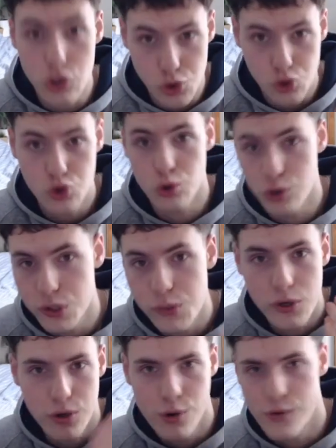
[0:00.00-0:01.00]
are you sure you
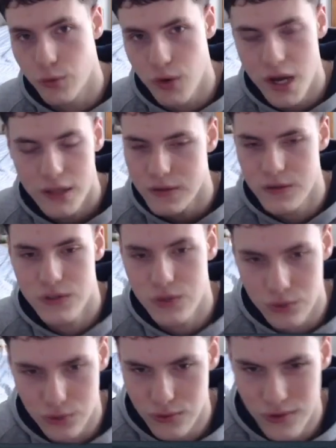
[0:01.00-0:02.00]
want to overwrite this
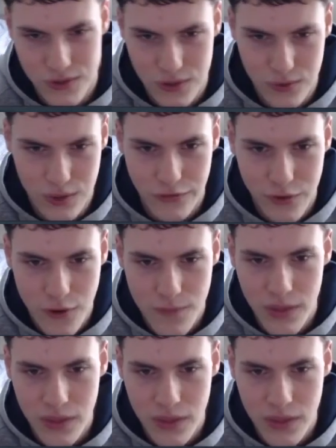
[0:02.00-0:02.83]
or do this or whatever.